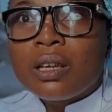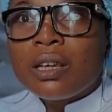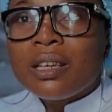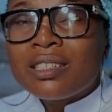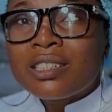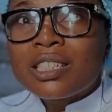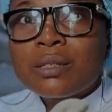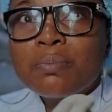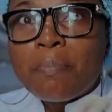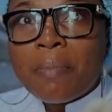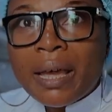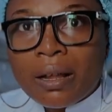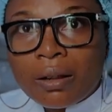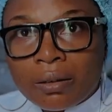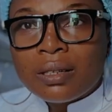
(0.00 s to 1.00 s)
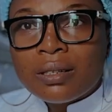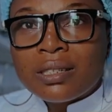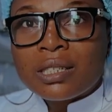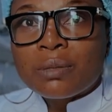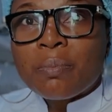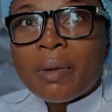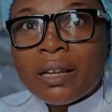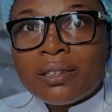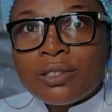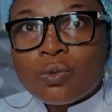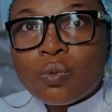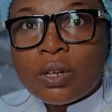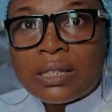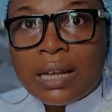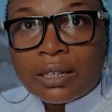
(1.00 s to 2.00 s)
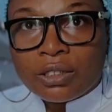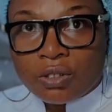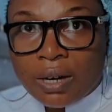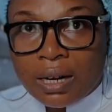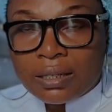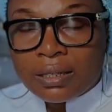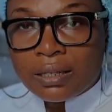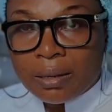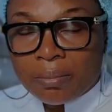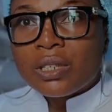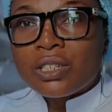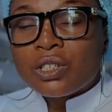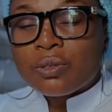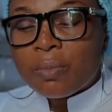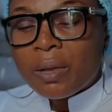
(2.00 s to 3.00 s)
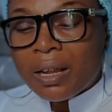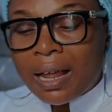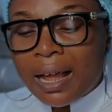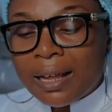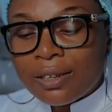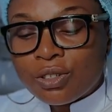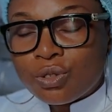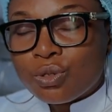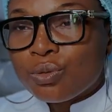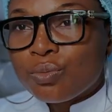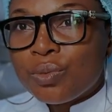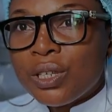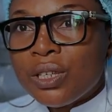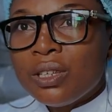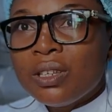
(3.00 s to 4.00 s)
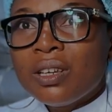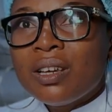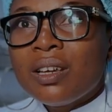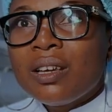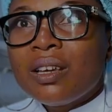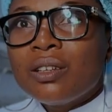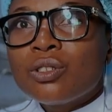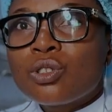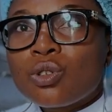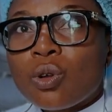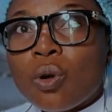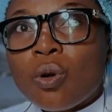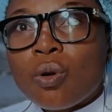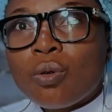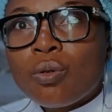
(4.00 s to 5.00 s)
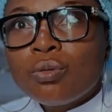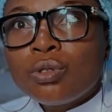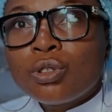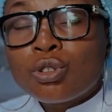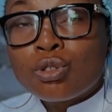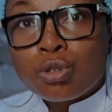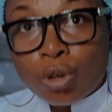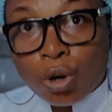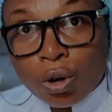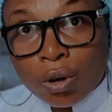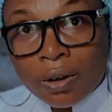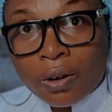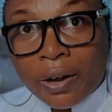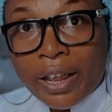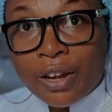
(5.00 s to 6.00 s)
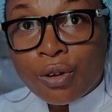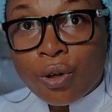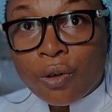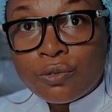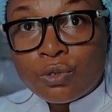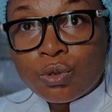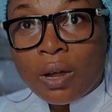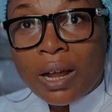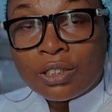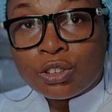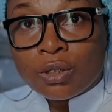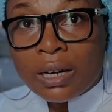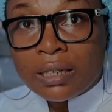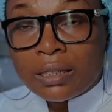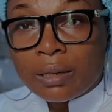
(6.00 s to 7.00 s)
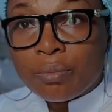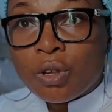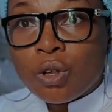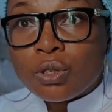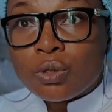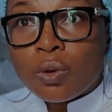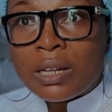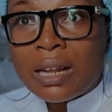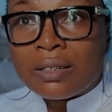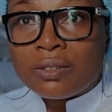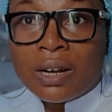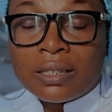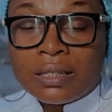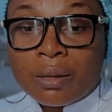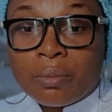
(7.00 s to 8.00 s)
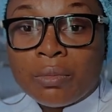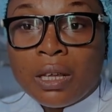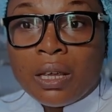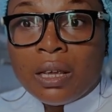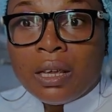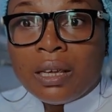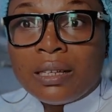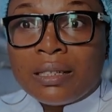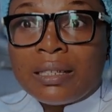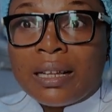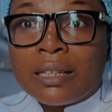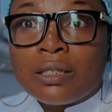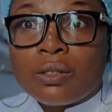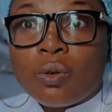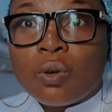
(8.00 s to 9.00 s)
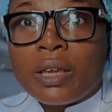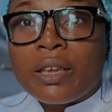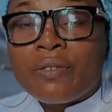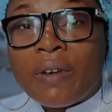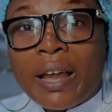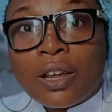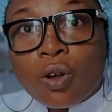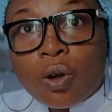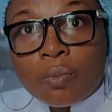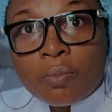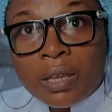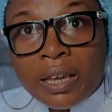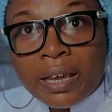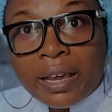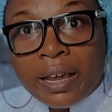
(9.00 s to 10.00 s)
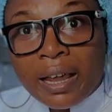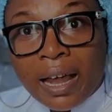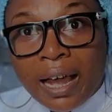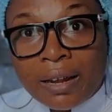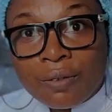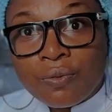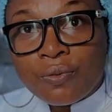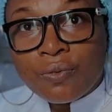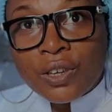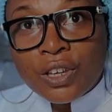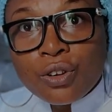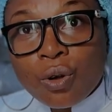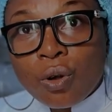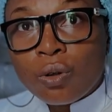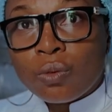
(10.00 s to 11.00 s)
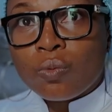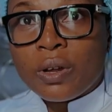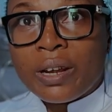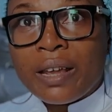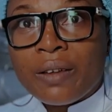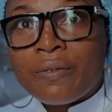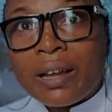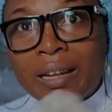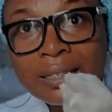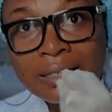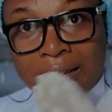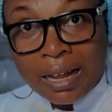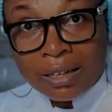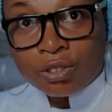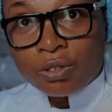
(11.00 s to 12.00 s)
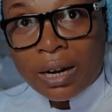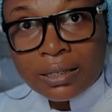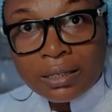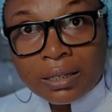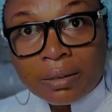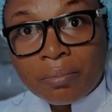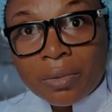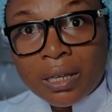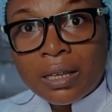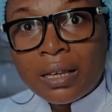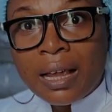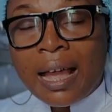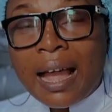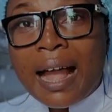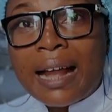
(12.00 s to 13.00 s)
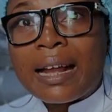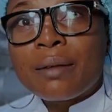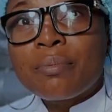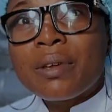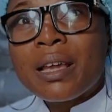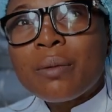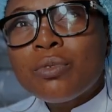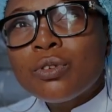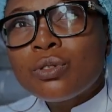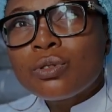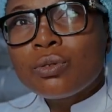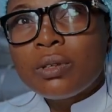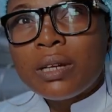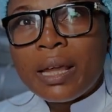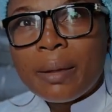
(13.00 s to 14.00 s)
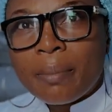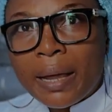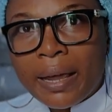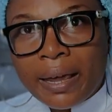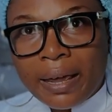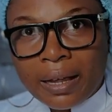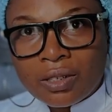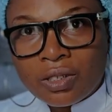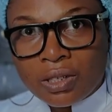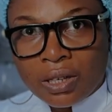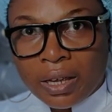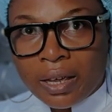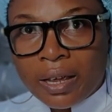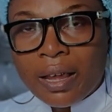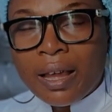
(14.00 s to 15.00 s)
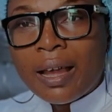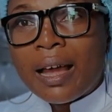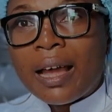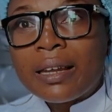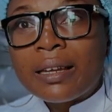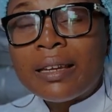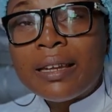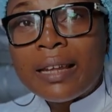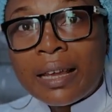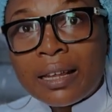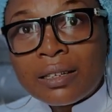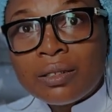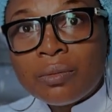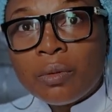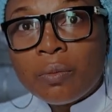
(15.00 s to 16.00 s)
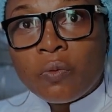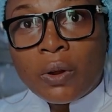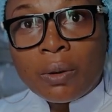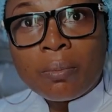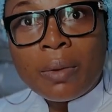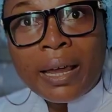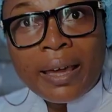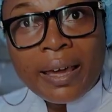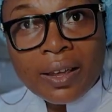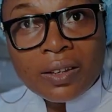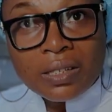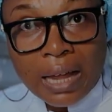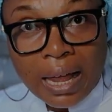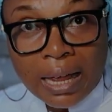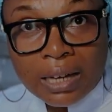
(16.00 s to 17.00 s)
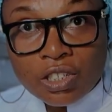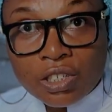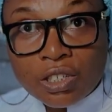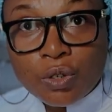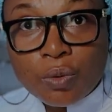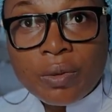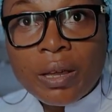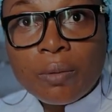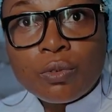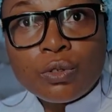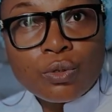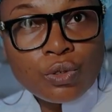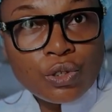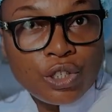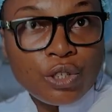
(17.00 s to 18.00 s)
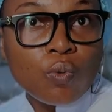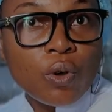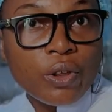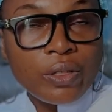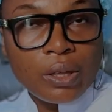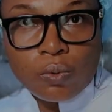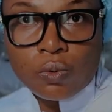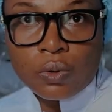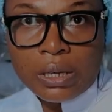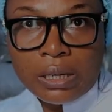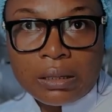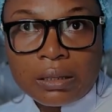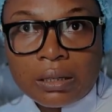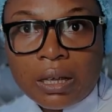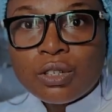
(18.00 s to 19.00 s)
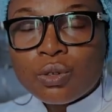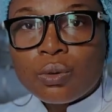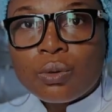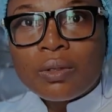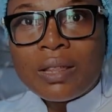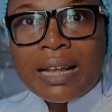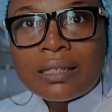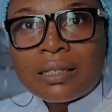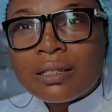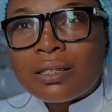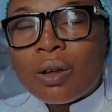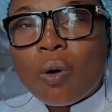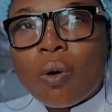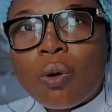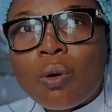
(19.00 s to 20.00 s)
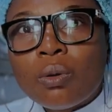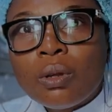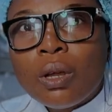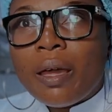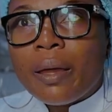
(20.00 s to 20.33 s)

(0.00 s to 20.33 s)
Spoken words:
it's smell. The smell is what attracts them. The smell has to be so strong enough to attract them, because what attracts them is that, okay, if I come here and feed on whatever is attracting me, I can be able to lay my eggs here, and then when my eggs hatch, they'll be able to see what they will eat. So that is the whole